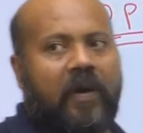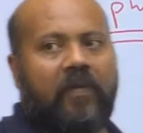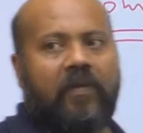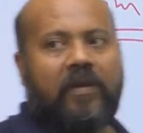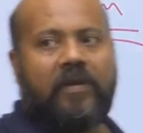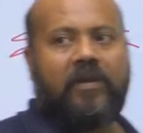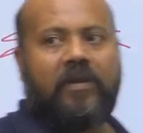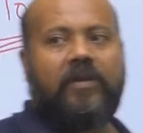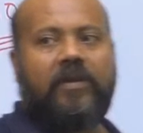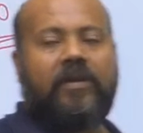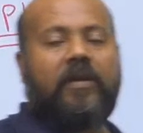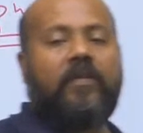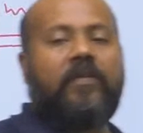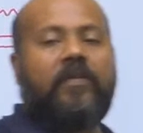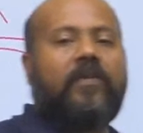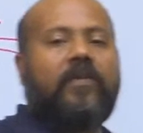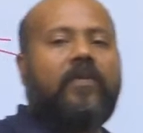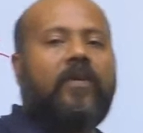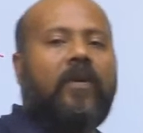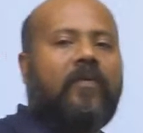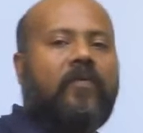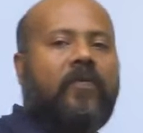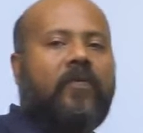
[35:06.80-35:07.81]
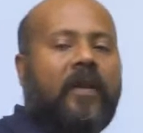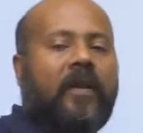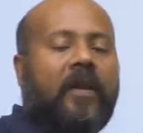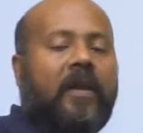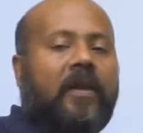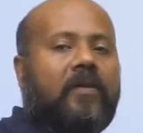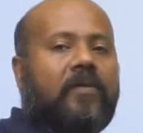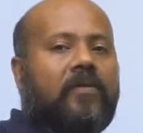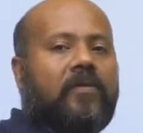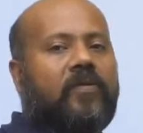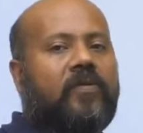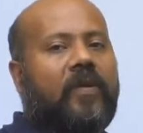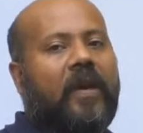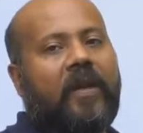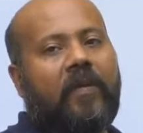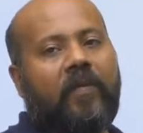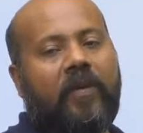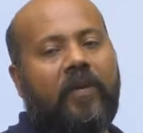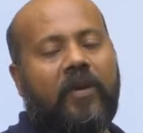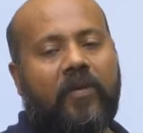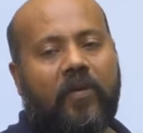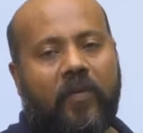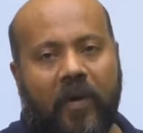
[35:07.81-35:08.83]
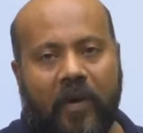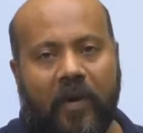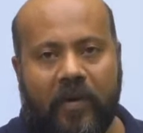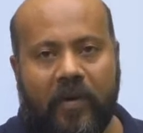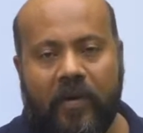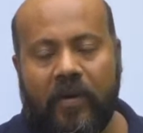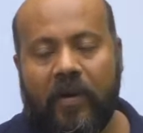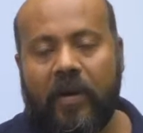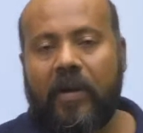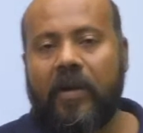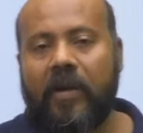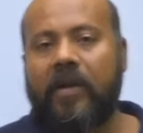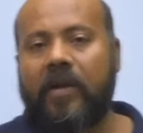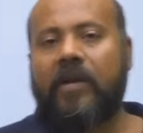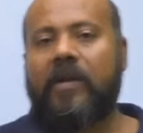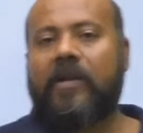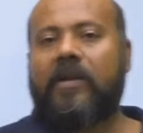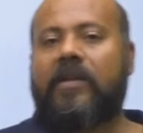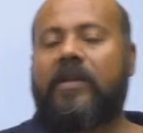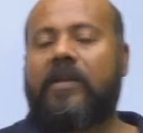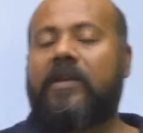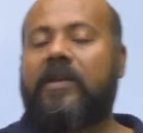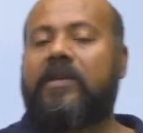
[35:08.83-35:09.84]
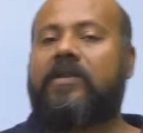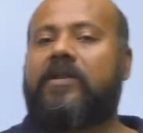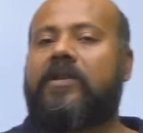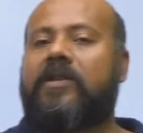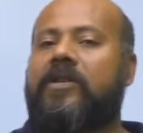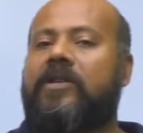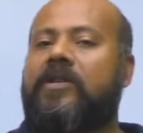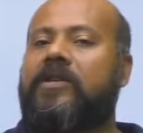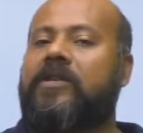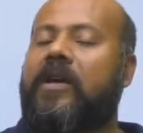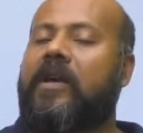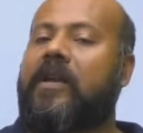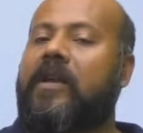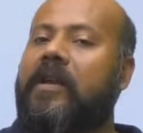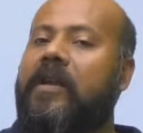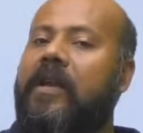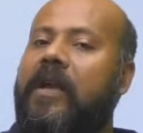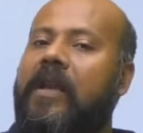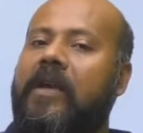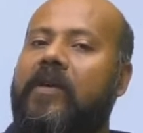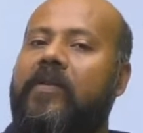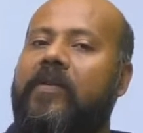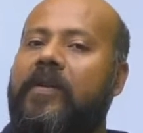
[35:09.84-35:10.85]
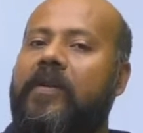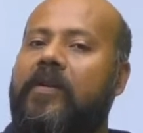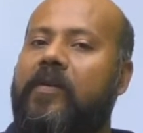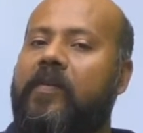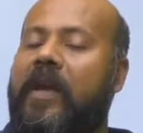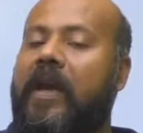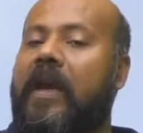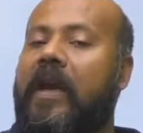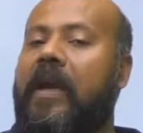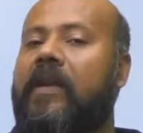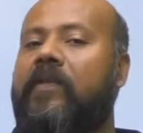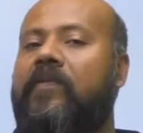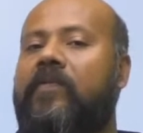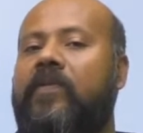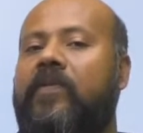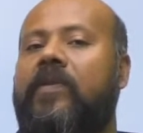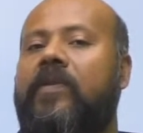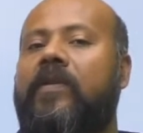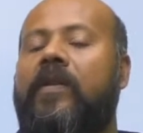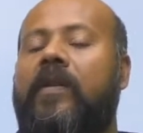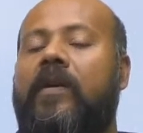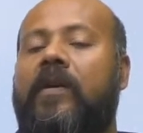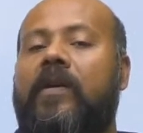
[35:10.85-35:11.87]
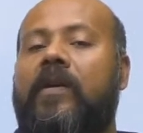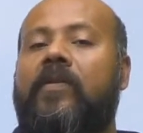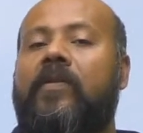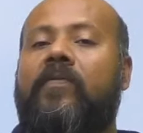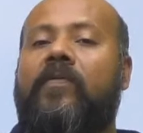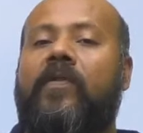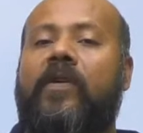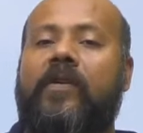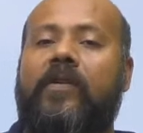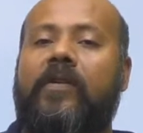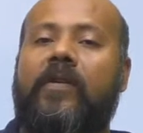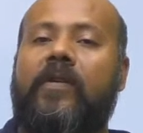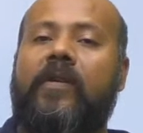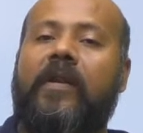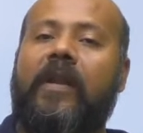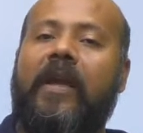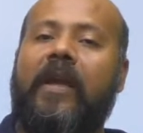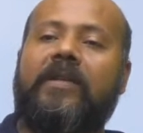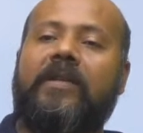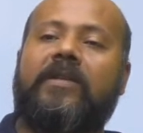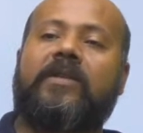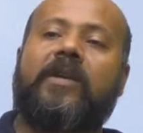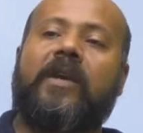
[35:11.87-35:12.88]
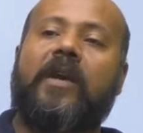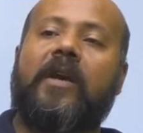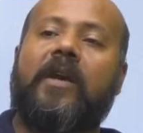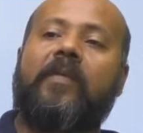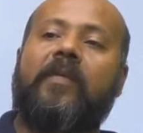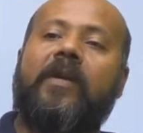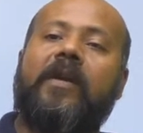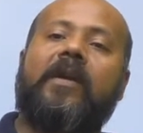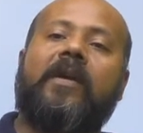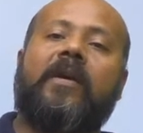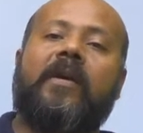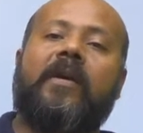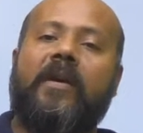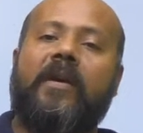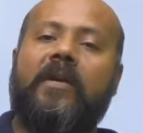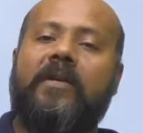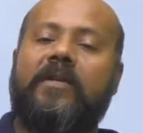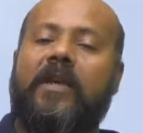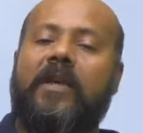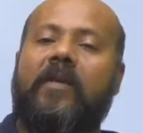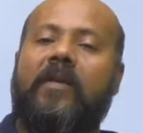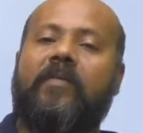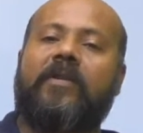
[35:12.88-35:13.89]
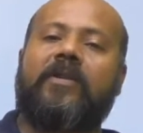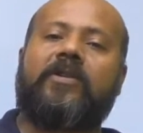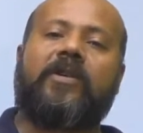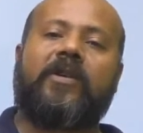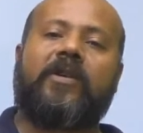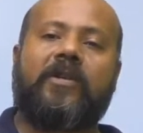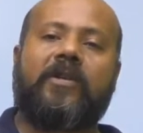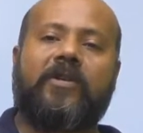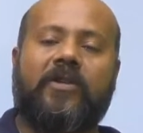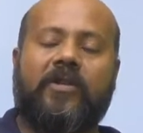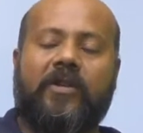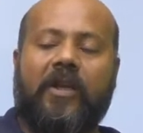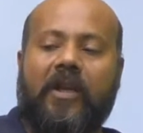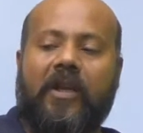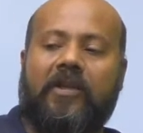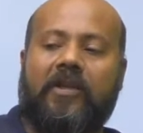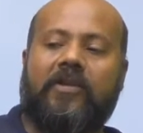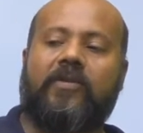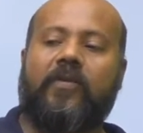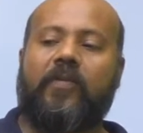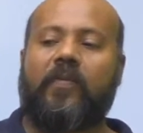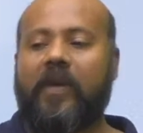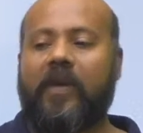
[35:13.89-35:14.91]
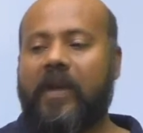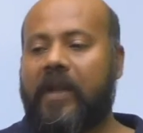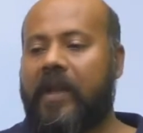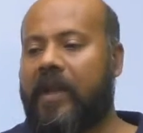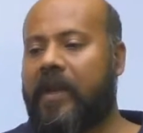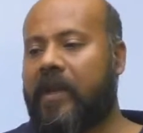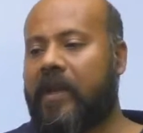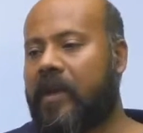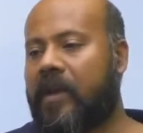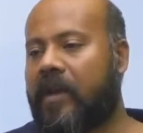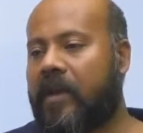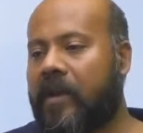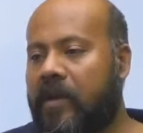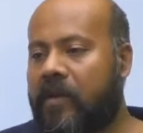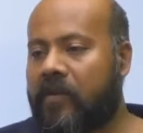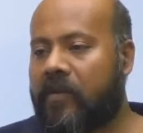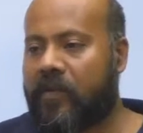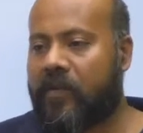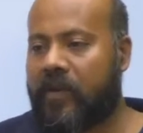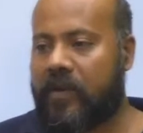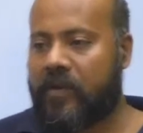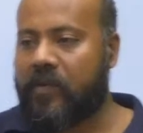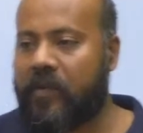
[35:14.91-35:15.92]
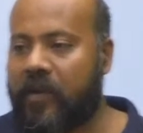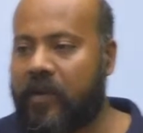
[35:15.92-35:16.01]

power system do not forget to join me tomorrow these sessions are really going to be helpful for your next coming examination stage so be ready for